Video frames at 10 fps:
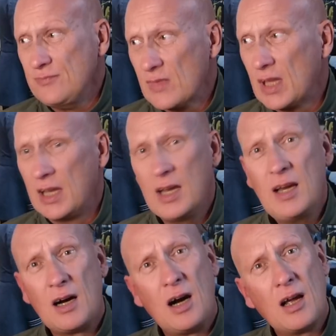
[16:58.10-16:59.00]

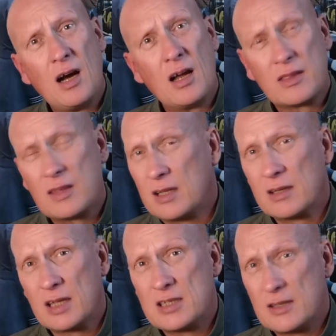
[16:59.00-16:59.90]
Yeah, I think
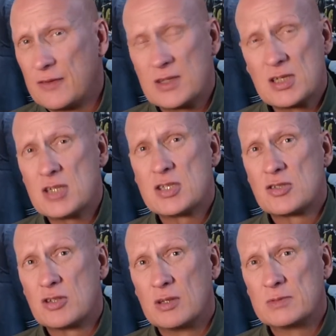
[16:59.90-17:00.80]
they did a fantastic
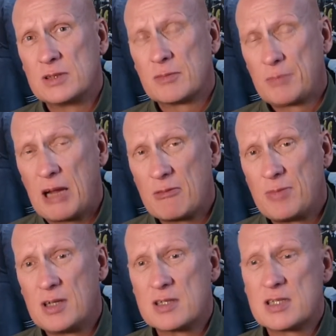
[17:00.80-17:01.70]
job. The bearer
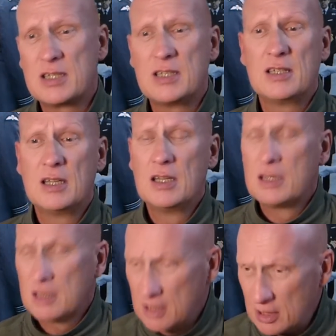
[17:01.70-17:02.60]
party,
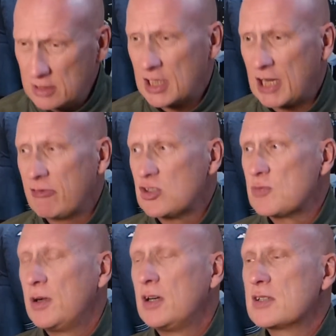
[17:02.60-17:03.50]
gun carriage
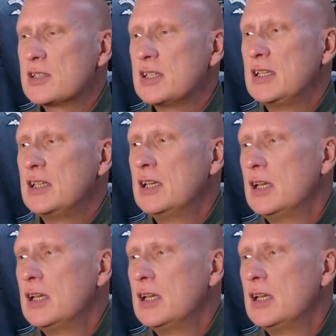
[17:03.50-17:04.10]
party,